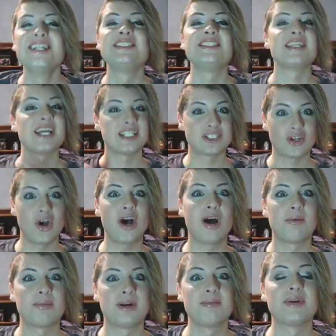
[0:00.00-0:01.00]
see, that's
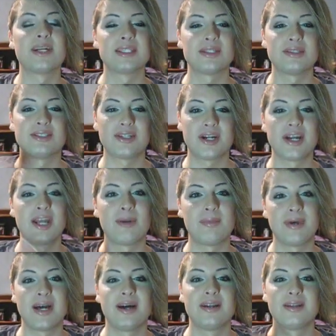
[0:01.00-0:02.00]
karma because I was talking
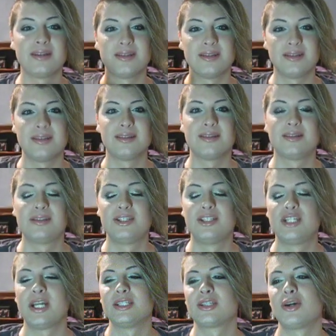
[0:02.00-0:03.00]
about
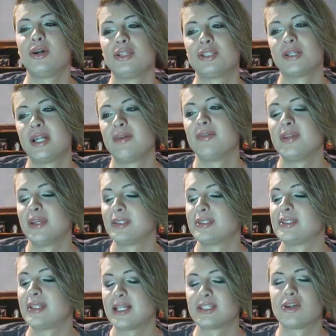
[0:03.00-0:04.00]
Jen's culture and everything,
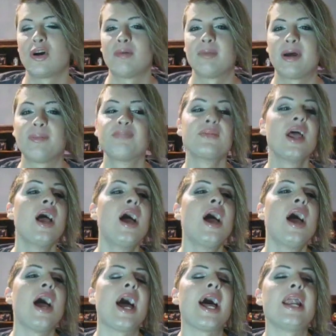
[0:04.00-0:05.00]
so that's karma
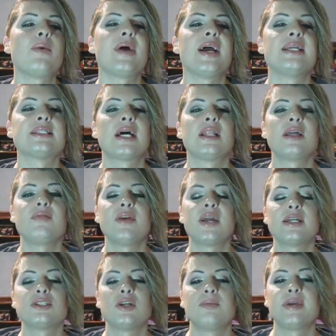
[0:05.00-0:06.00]
anyways, I love you
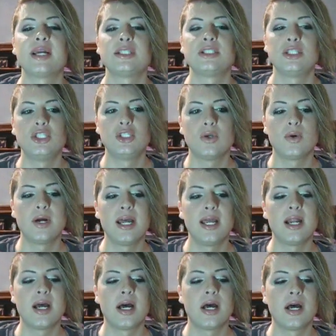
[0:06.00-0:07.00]
guys. I hope you guys
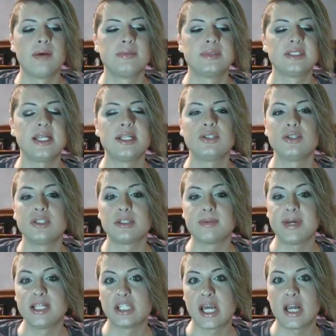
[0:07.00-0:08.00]
enjoyed. Um, stay tuned to
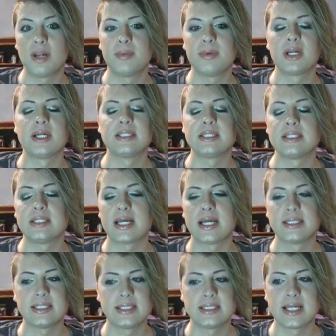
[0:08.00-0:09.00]
my channel because, as,
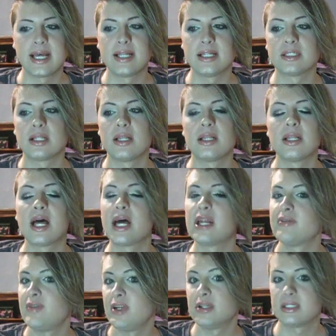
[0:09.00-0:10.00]
as I said, there's a lot
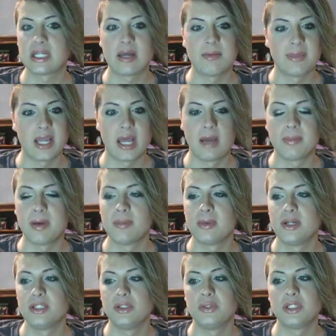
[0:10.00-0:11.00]
of videos coming up. I'm
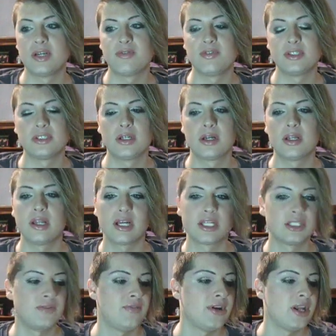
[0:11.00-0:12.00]
going to do Jeffree Star
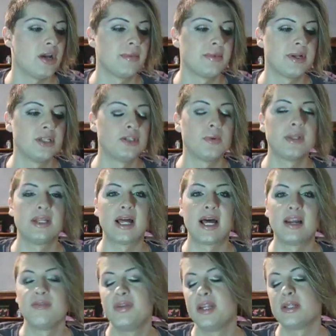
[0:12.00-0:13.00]
collection video. I'm going to do a
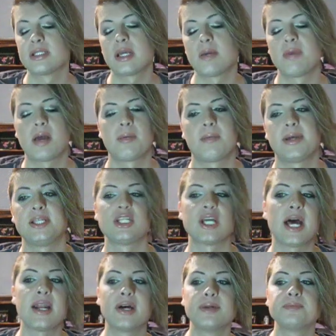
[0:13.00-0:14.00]
lot of videos coming up on my
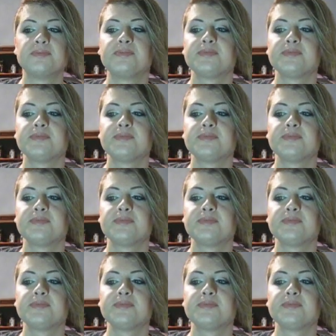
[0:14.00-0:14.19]
channel.